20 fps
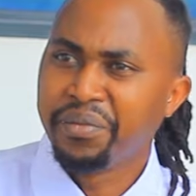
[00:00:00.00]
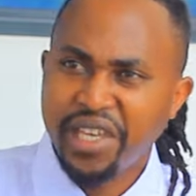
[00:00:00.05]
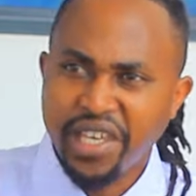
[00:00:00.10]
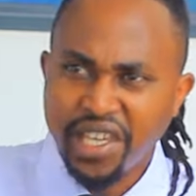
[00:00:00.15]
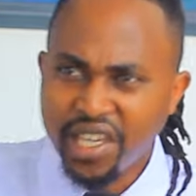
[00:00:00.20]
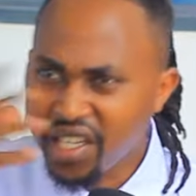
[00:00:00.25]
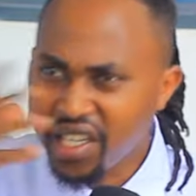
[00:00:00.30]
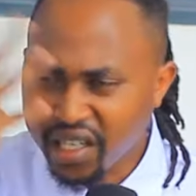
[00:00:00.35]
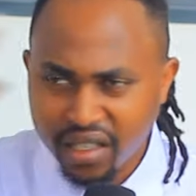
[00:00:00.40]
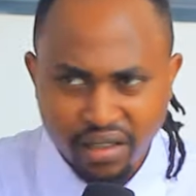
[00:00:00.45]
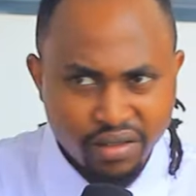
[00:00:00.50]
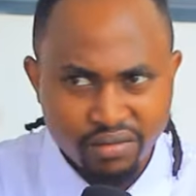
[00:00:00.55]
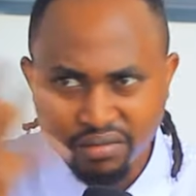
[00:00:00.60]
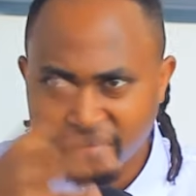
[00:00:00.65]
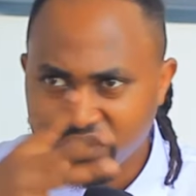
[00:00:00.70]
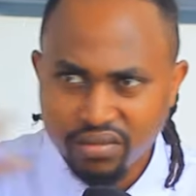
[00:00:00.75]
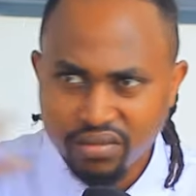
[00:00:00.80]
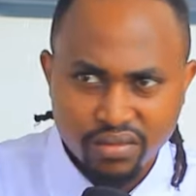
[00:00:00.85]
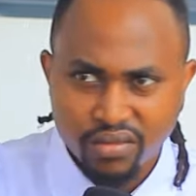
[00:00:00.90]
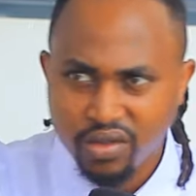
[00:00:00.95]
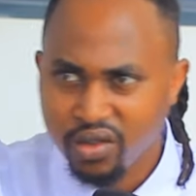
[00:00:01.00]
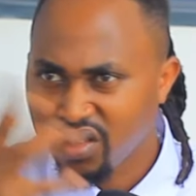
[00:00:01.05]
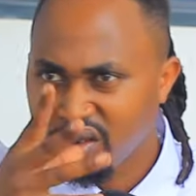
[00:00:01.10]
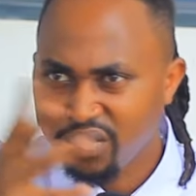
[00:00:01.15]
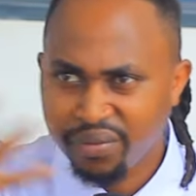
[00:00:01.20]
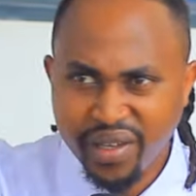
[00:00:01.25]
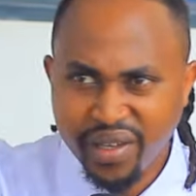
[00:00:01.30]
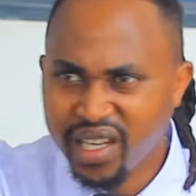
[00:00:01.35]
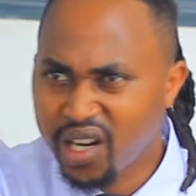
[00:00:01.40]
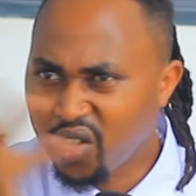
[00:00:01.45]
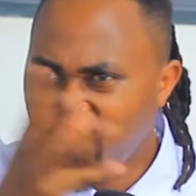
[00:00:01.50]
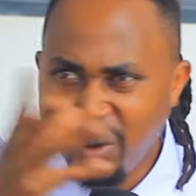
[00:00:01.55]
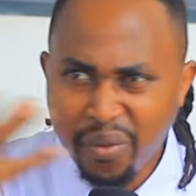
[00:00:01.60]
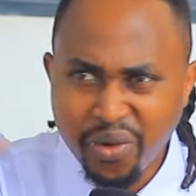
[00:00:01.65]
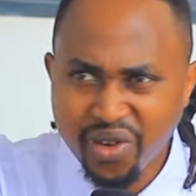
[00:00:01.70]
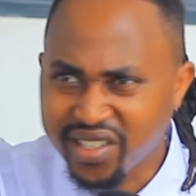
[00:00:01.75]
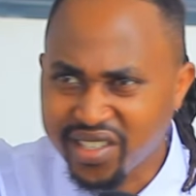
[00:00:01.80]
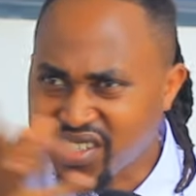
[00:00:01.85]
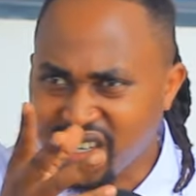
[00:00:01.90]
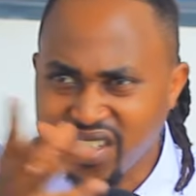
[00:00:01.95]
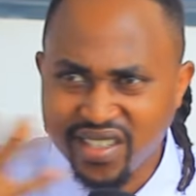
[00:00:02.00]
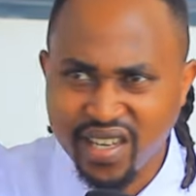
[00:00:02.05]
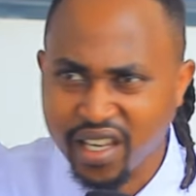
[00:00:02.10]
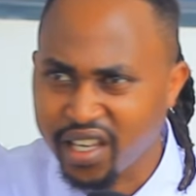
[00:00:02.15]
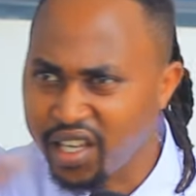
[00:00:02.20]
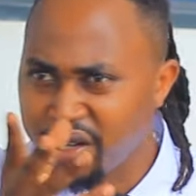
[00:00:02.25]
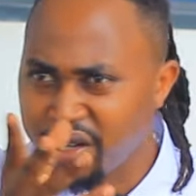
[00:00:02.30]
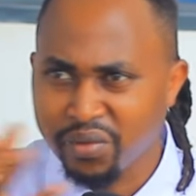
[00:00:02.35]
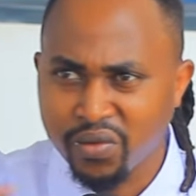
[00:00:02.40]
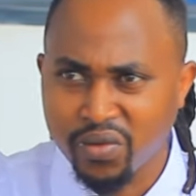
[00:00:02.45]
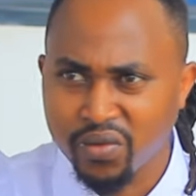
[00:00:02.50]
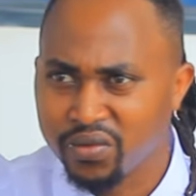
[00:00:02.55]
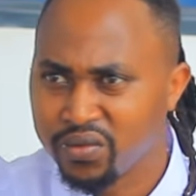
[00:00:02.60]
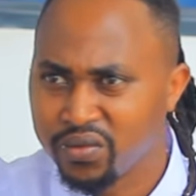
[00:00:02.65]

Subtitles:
mbwira community sense ahirimo